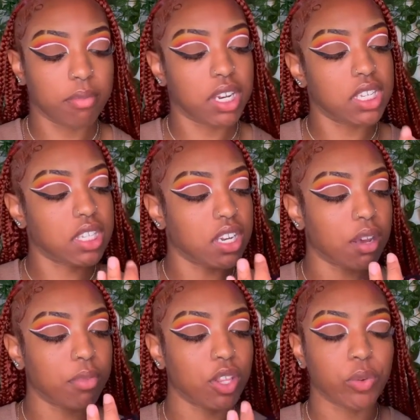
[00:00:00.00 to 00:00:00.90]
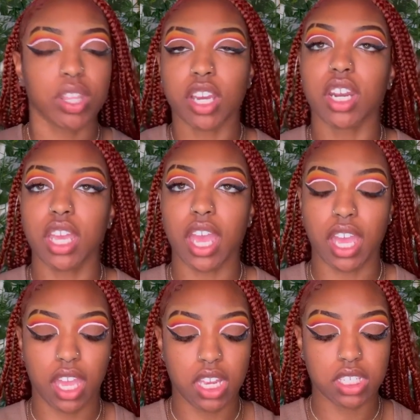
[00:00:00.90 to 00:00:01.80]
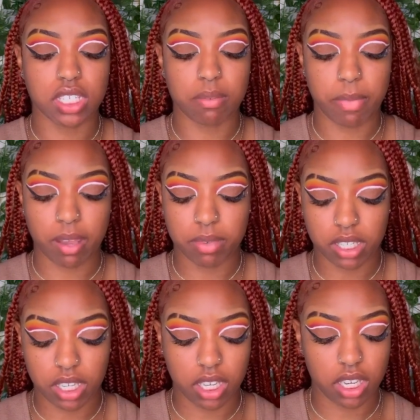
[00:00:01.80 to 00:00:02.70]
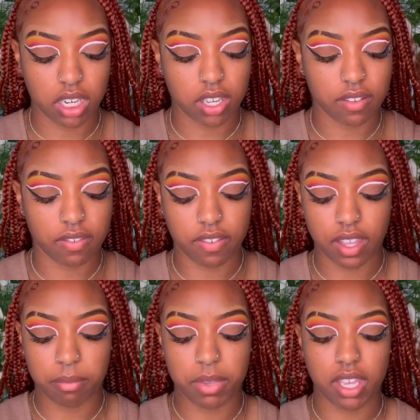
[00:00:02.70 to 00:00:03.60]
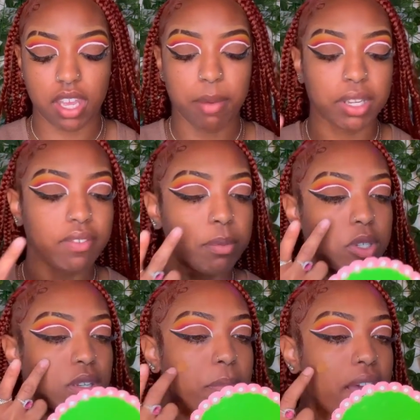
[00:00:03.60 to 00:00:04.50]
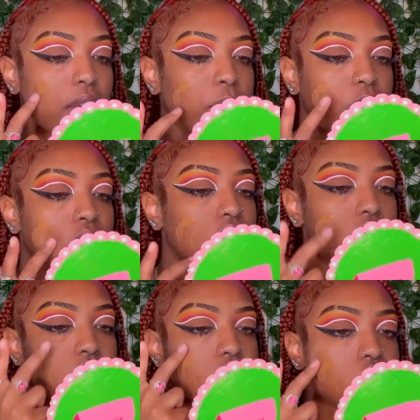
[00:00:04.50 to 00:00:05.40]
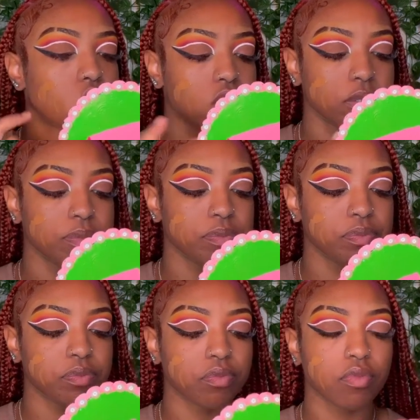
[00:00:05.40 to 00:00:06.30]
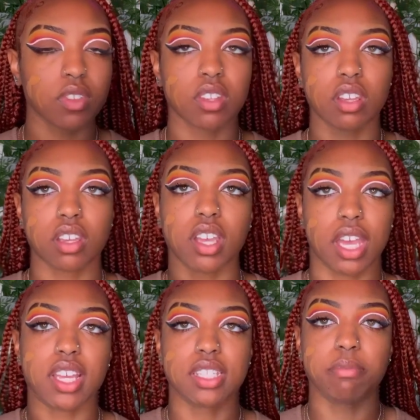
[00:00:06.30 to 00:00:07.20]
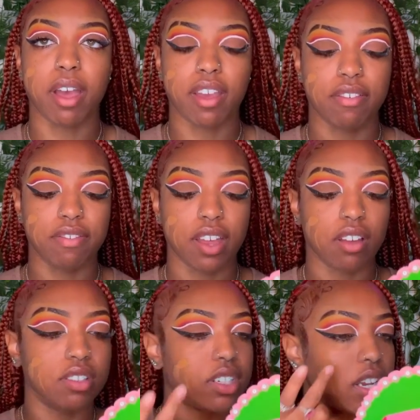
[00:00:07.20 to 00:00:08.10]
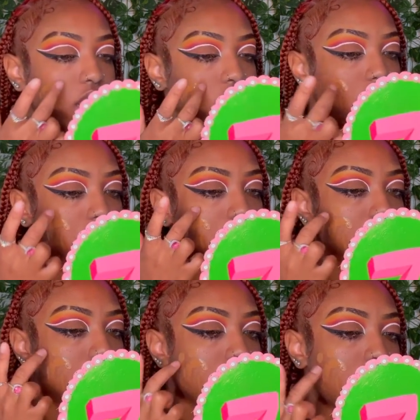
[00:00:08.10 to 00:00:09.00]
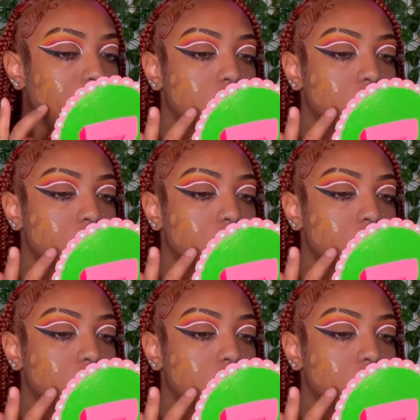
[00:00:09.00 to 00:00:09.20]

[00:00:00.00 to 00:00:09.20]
It is the number 338 Maybelline Fit Me. I believe I'm using Matte and Poreless as my foundation.